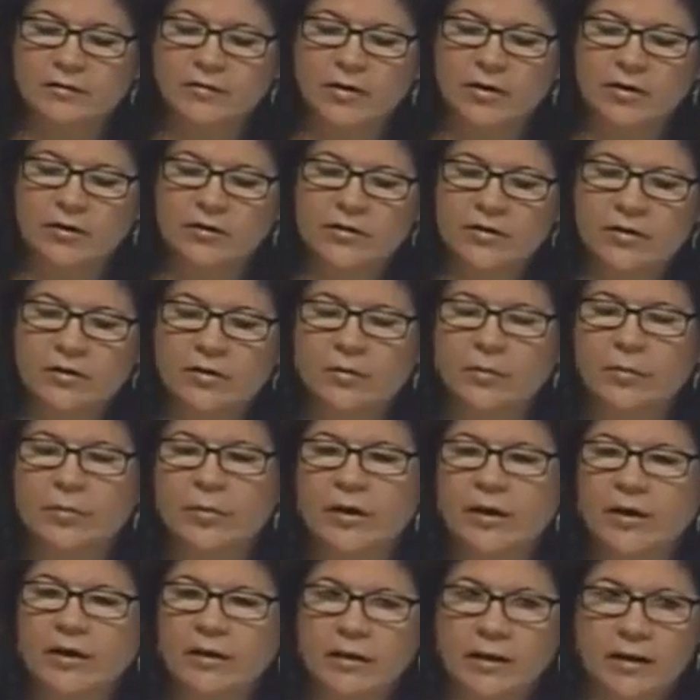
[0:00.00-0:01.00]
and the volunteer
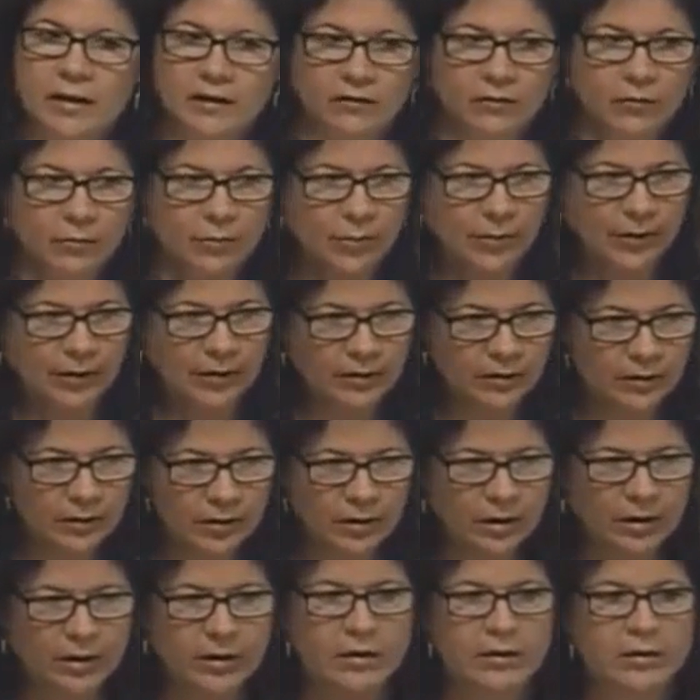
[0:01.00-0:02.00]
plan have been
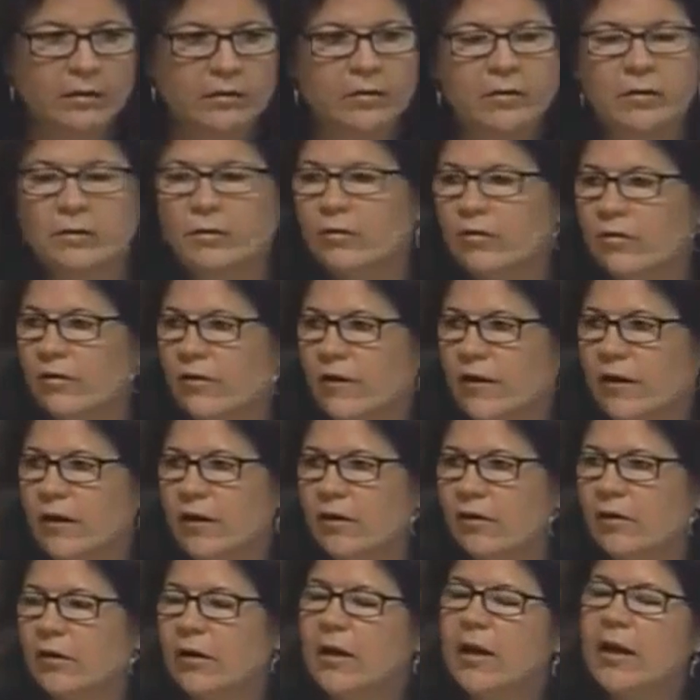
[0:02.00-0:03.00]
used
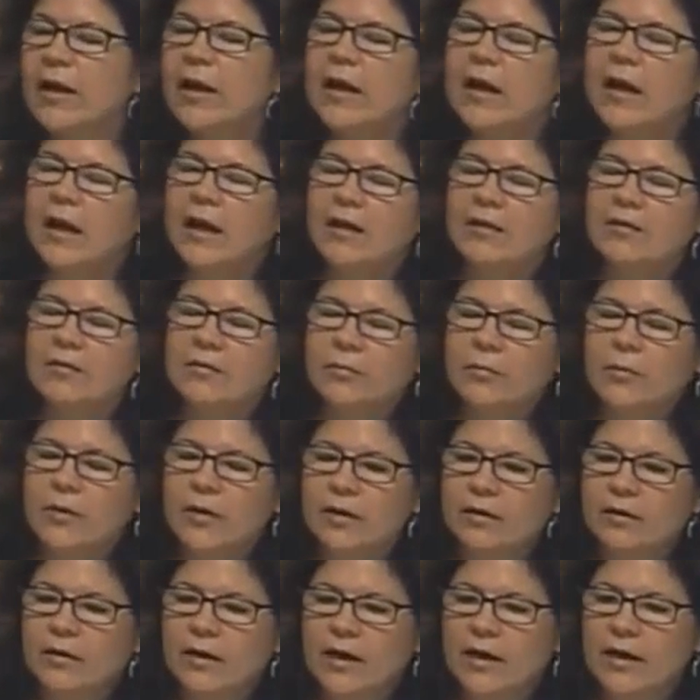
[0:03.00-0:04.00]
there, as
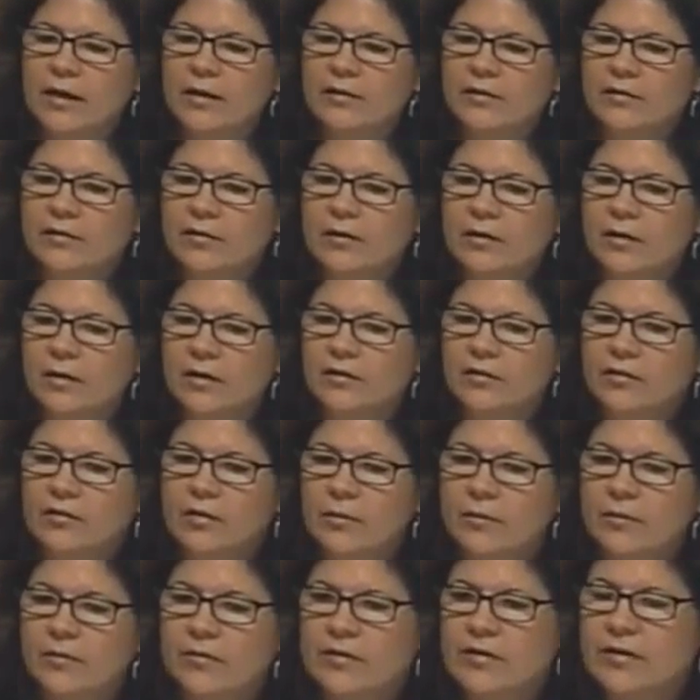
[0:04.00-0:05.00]
well as
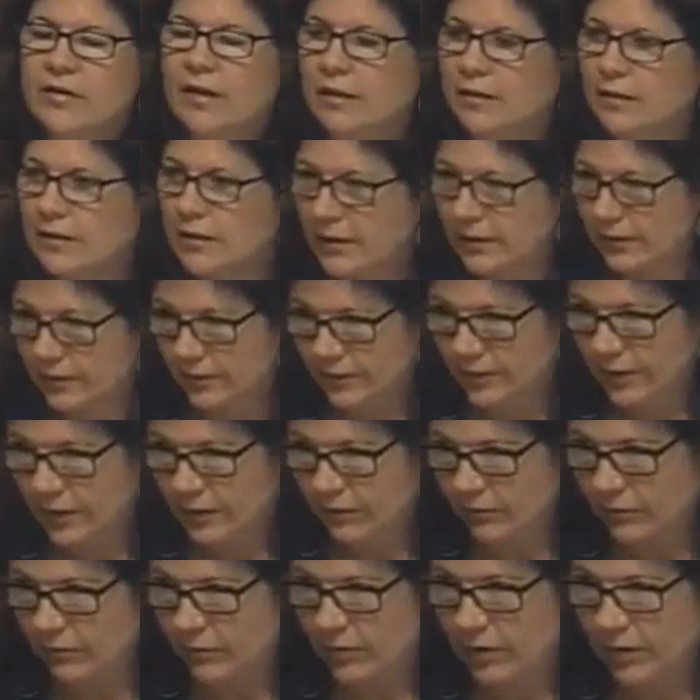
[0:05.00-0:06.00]
some of the techniques
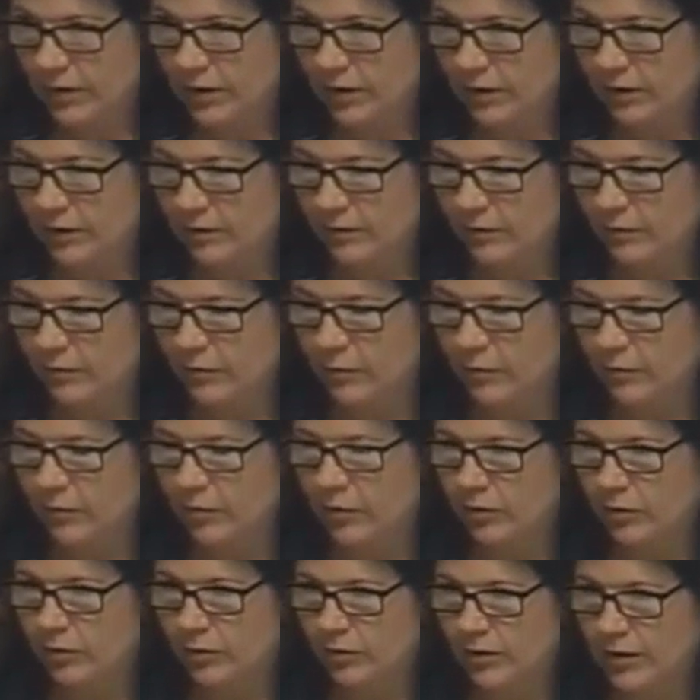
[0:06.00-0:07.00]
that
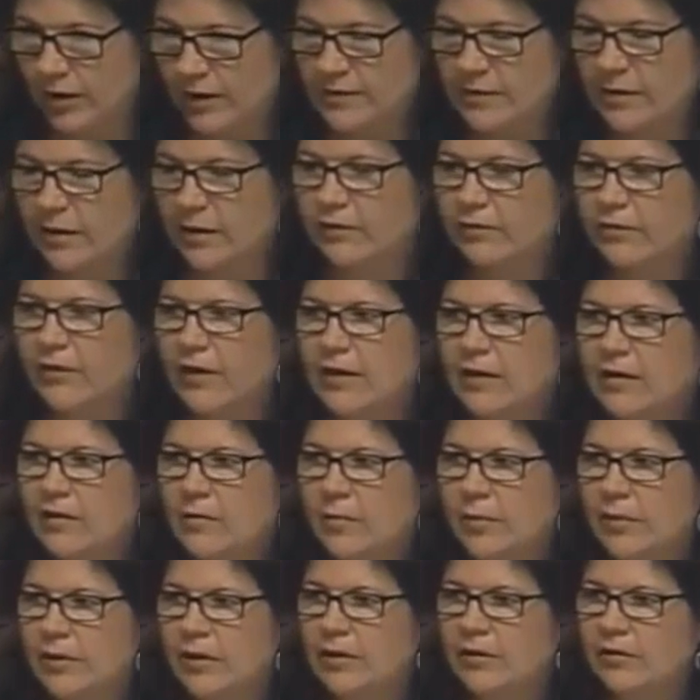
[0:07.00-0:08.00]
were identified
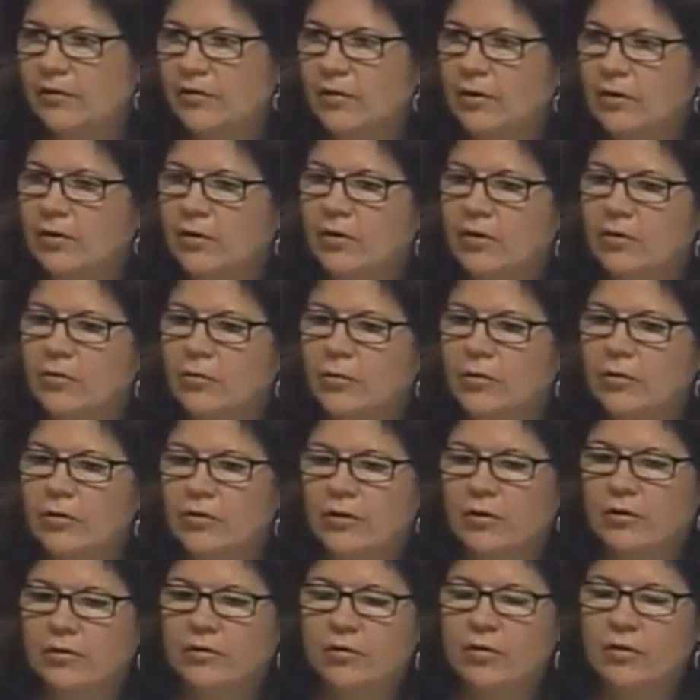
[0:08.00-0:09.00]
in Bolinas Lagoon were
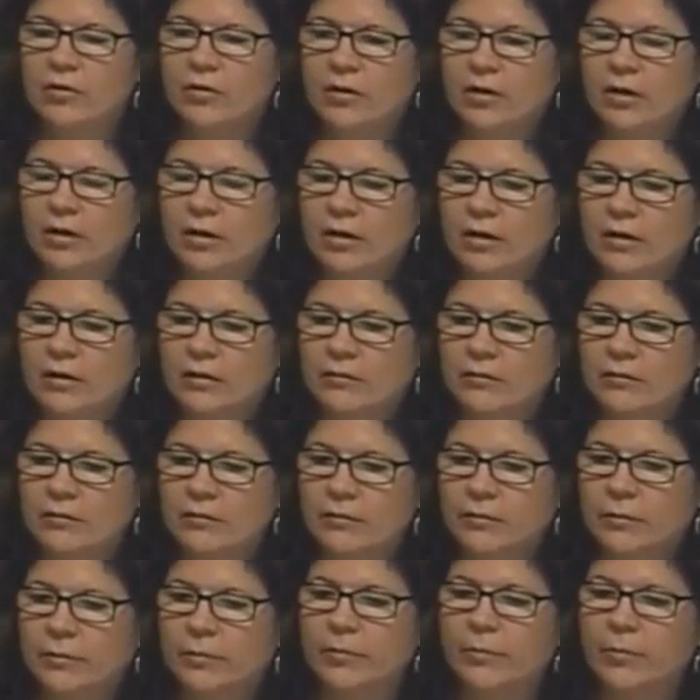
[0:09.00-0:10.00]
used in
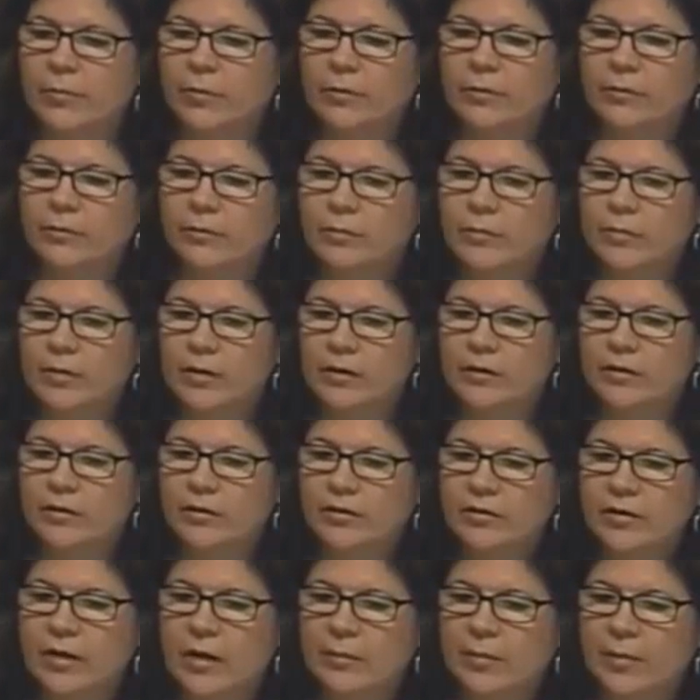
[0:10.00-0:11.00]
were
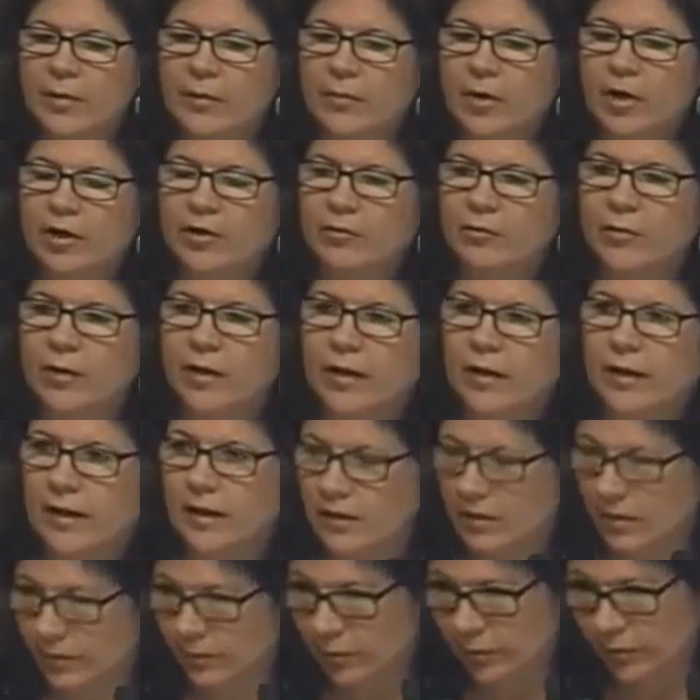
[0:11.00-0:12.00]
looked at by Monterey
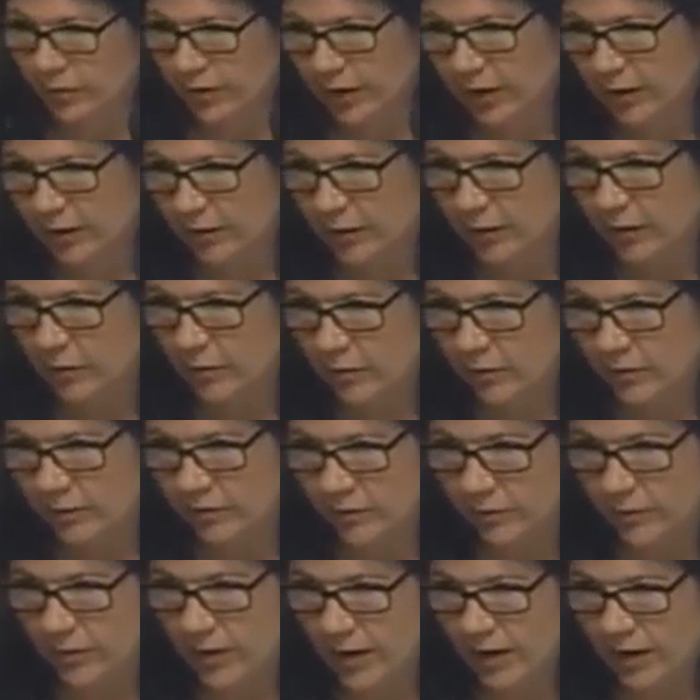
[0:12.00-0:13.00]
and Humboldt County, who
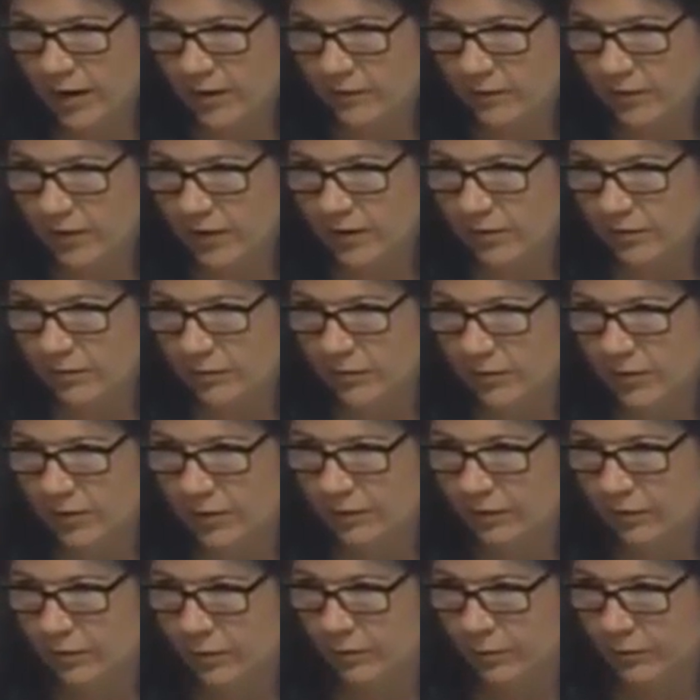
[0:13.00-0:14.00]
also have
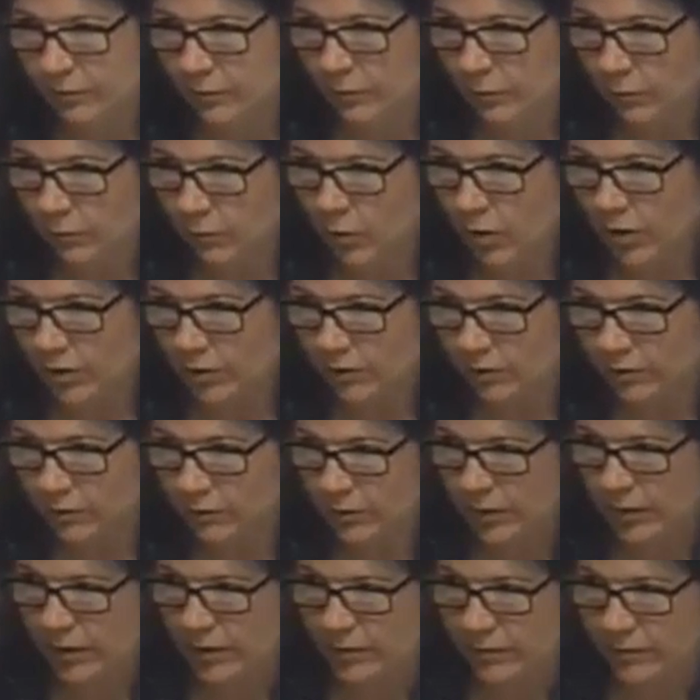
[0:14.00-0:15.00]
very swift
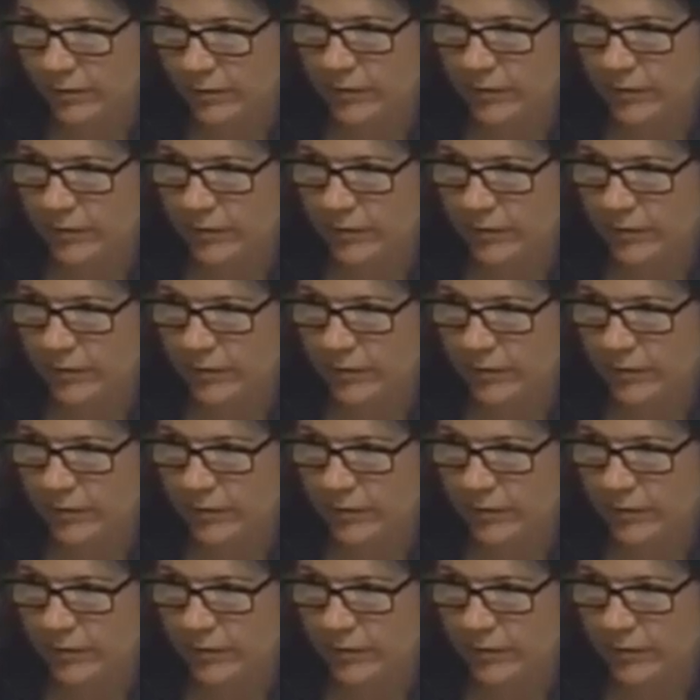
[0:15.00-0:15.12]
water